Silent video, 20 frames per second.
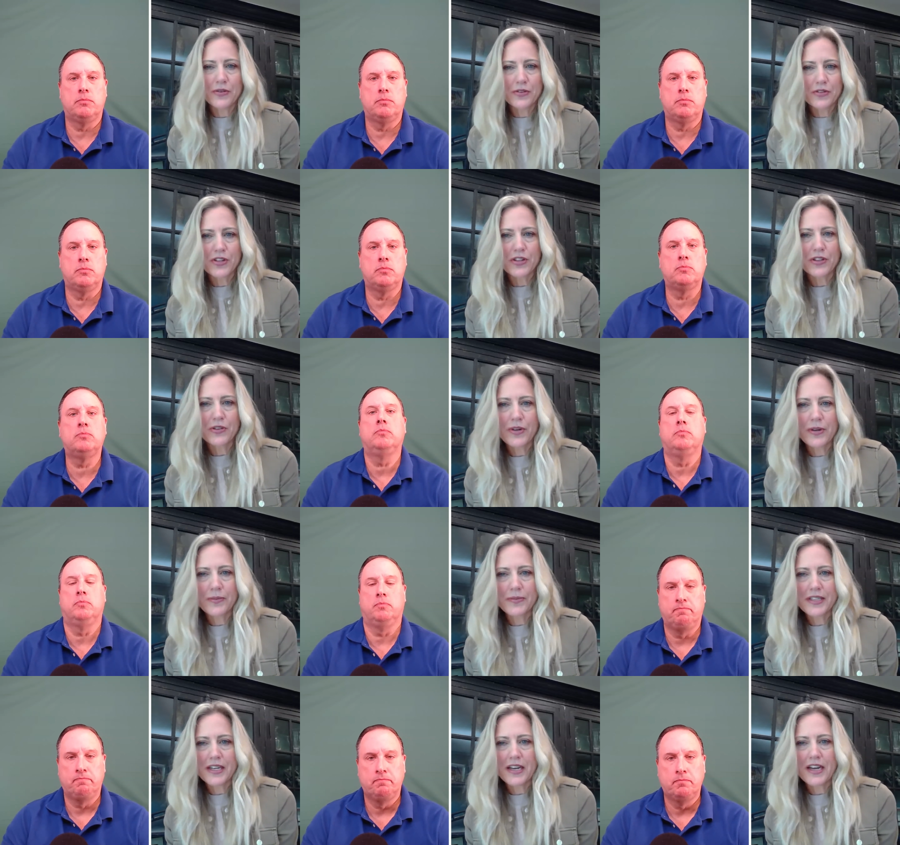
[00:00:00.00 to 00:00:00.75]
Speaker 1: phone is on the
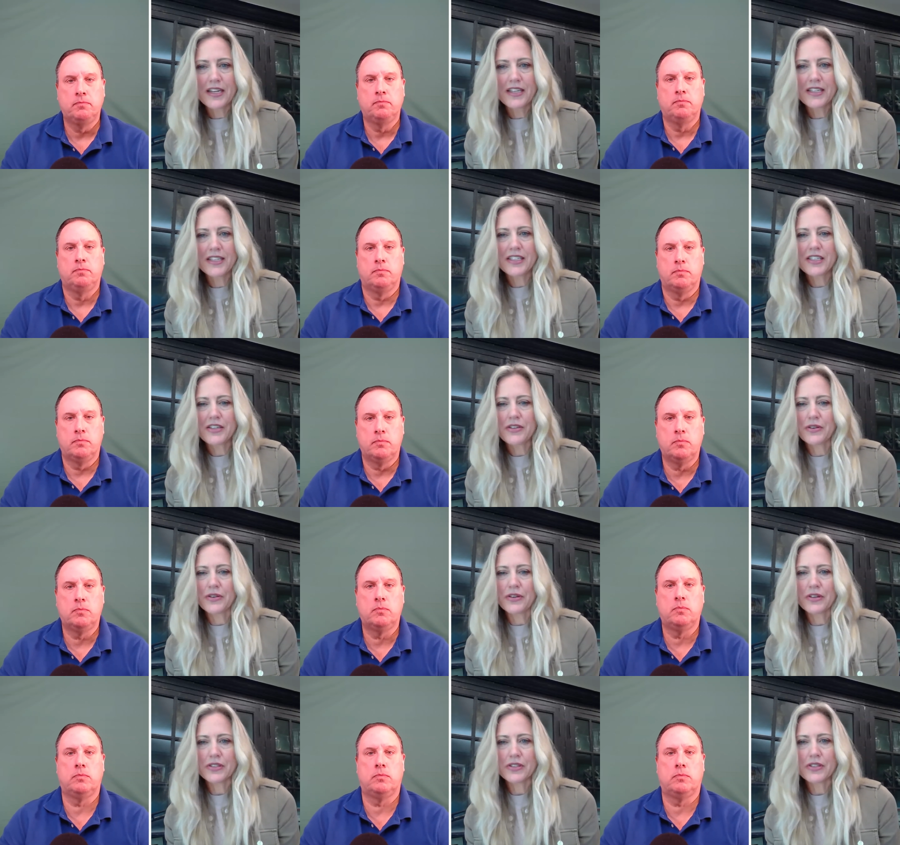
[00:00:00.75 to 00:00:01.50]
website. You can
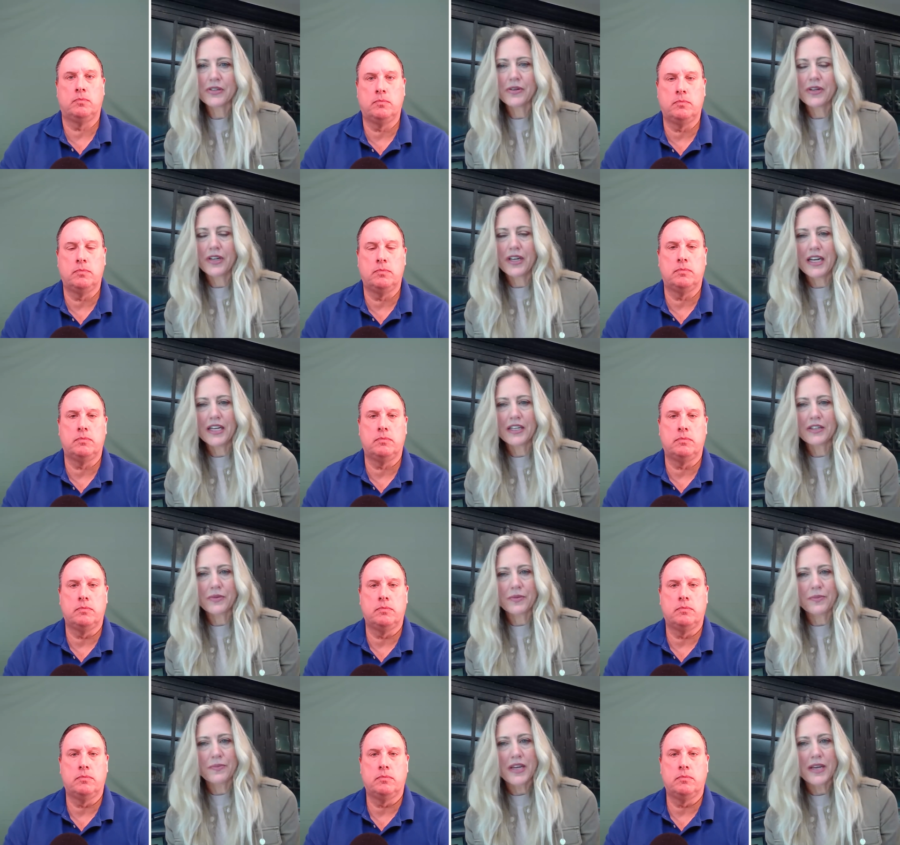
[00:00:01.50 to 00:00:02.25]
also connect
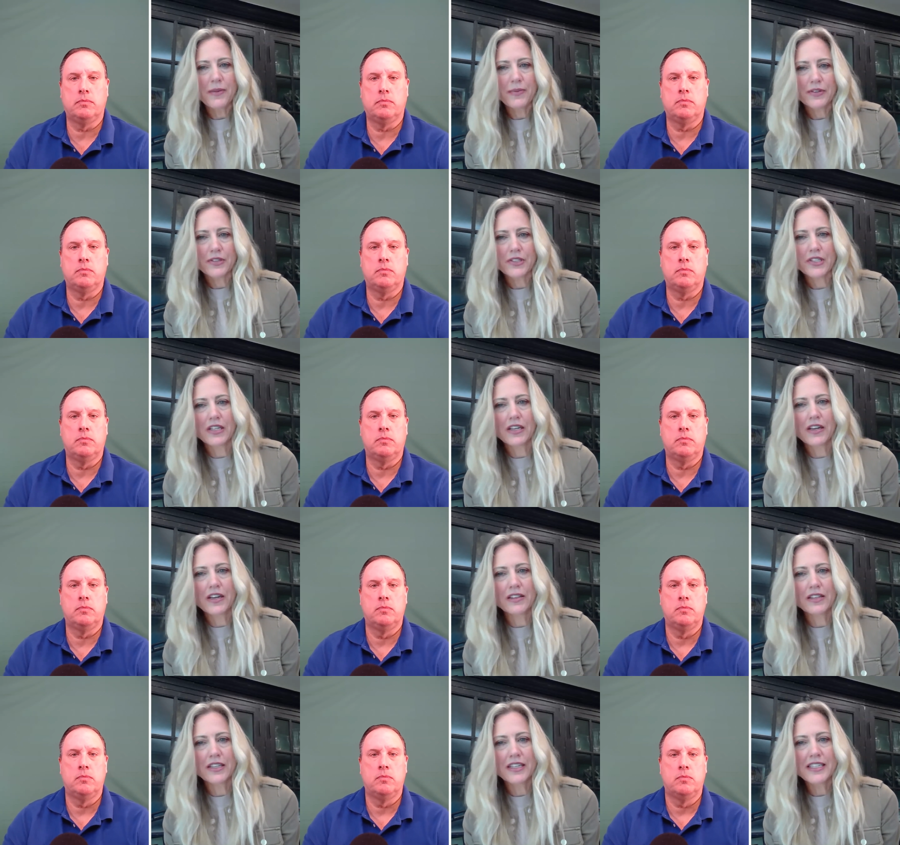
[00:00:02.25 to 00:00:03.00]
with me personally
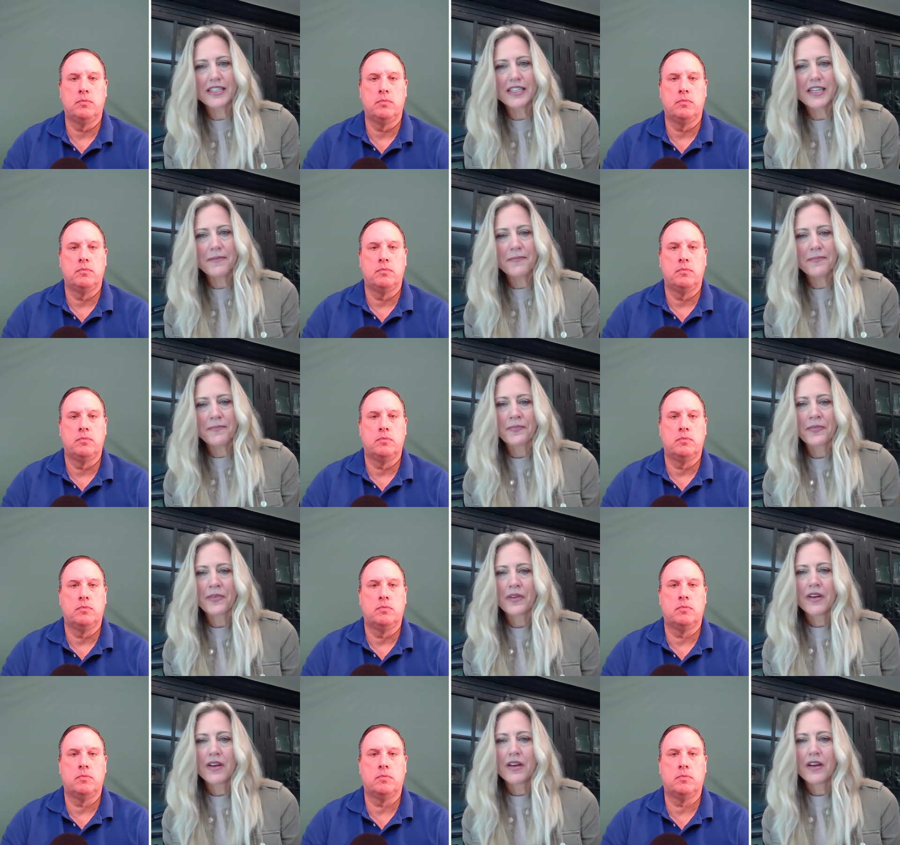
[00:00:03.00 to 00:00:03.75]
on LinkedIn,
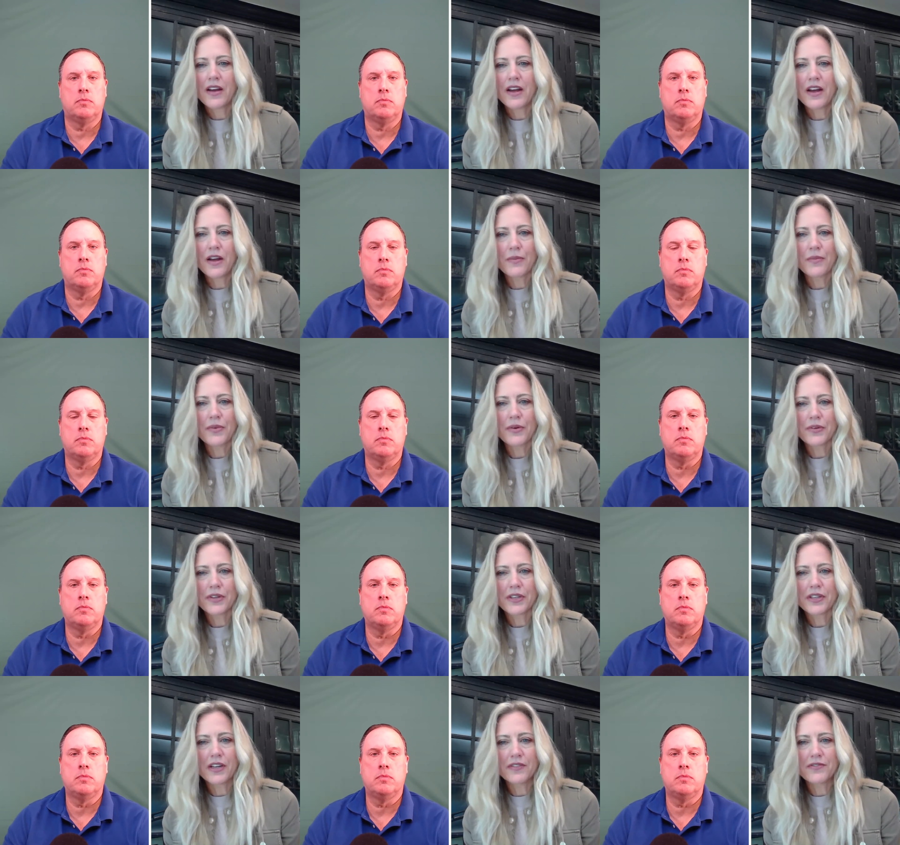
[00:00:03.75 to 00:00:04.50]
um, but
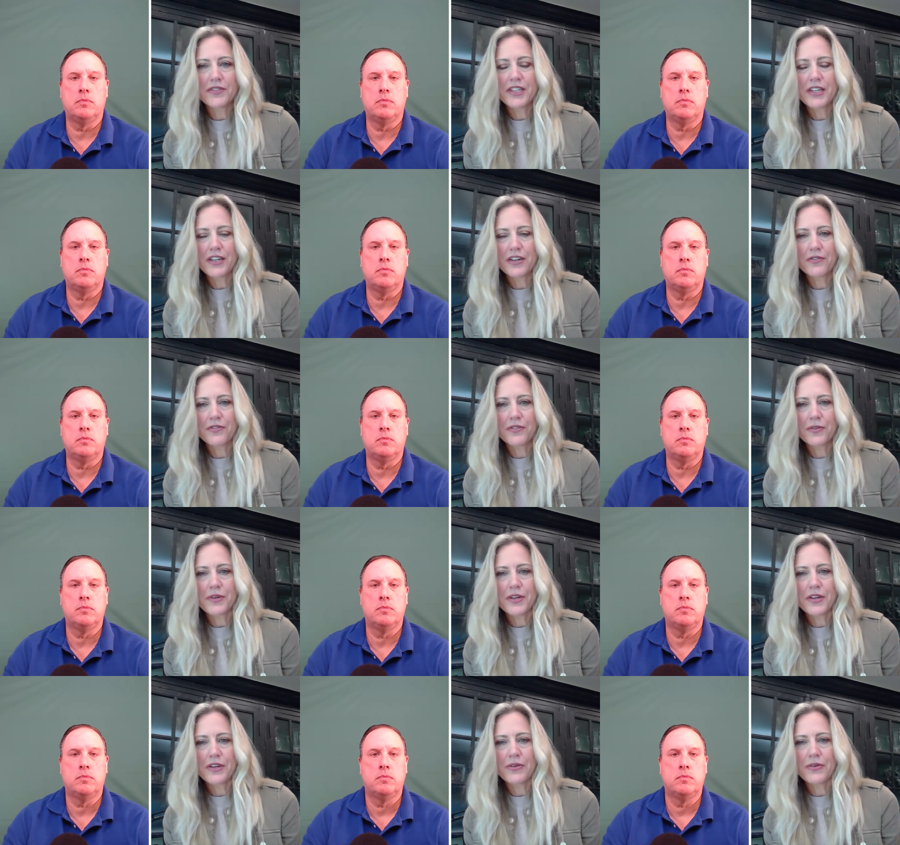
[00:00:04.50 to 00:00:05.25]
we'd love to hear from
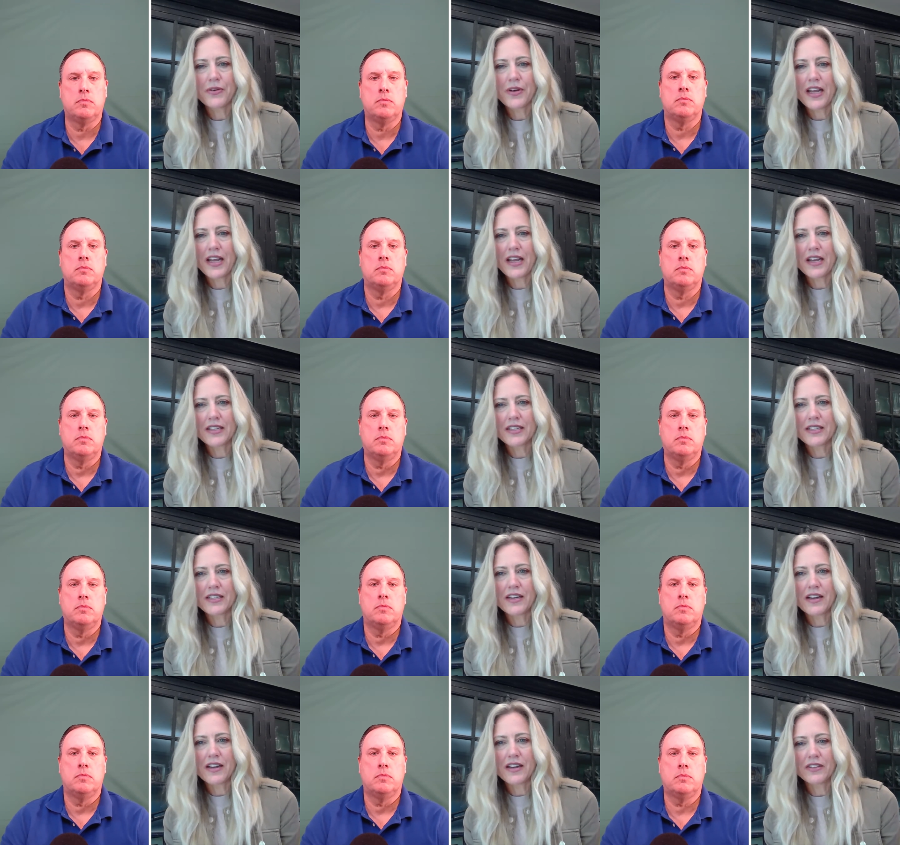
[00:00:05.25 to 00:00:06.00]
you and
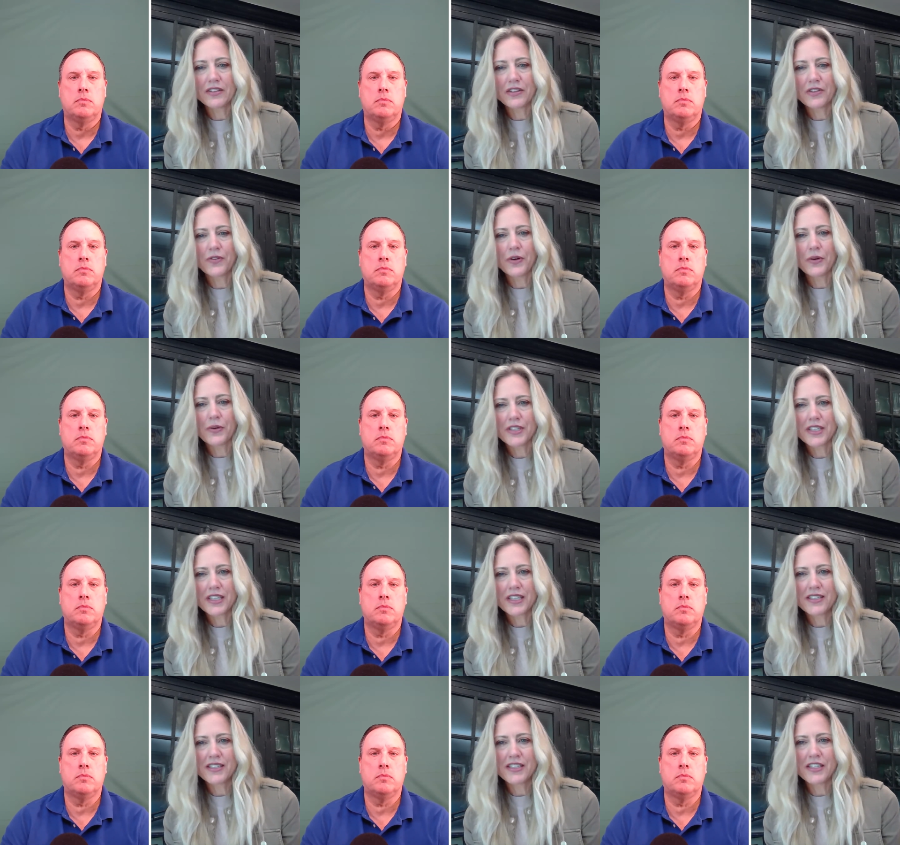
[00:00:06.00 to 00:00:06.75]
uh, look forward to
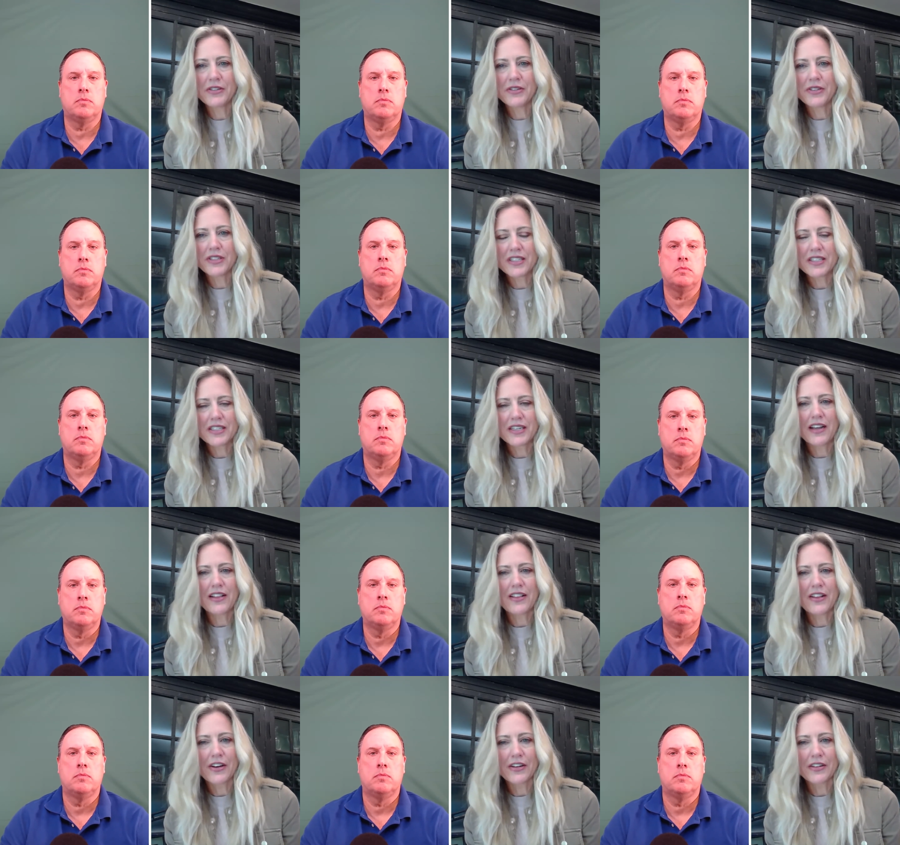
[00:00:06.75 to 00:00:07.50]
continuing this
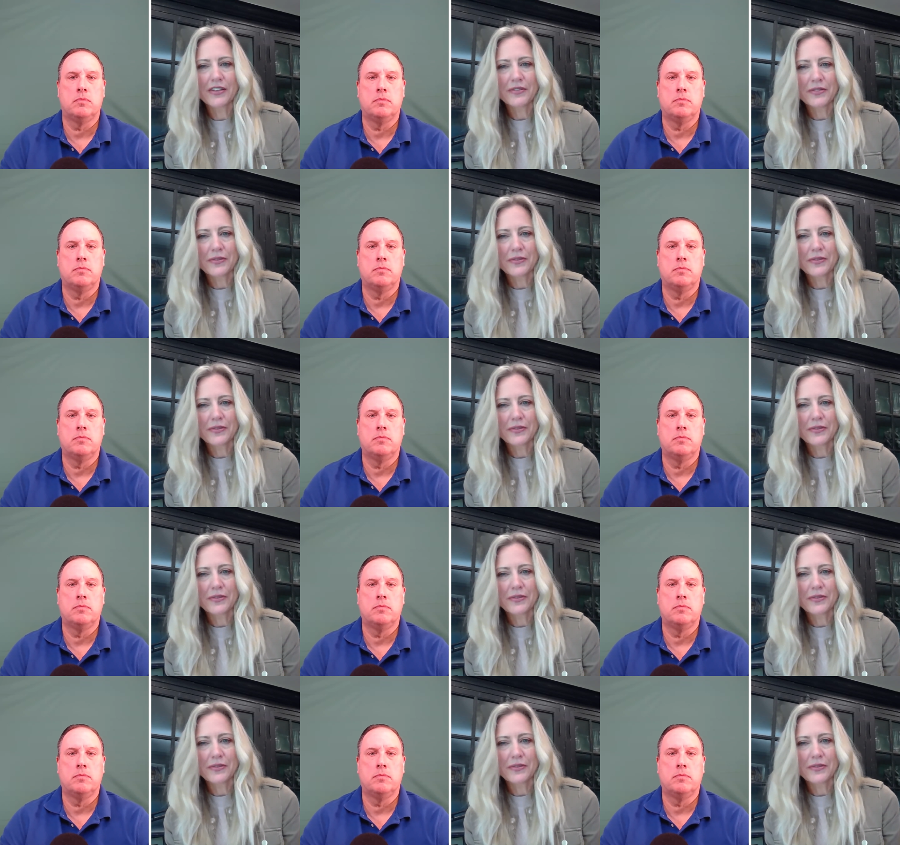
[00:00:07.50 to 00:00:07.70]
dialogue